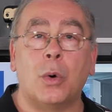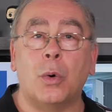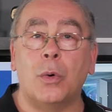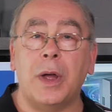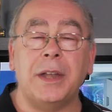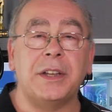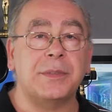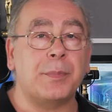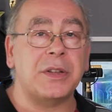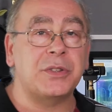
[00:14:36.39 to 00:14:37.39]
or any
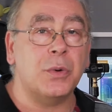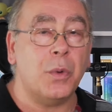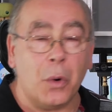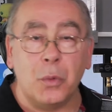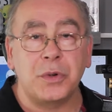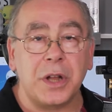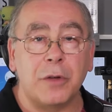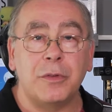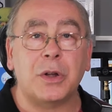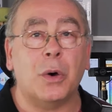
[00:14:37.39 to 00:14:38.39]
special
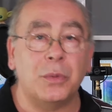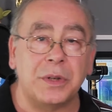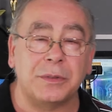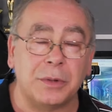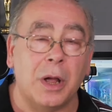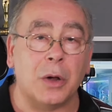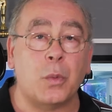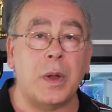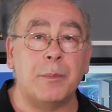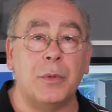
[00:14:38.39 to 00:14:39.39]
audio recording
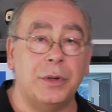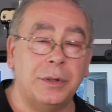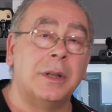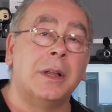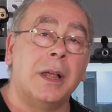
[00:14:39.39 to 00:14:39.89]
equipment.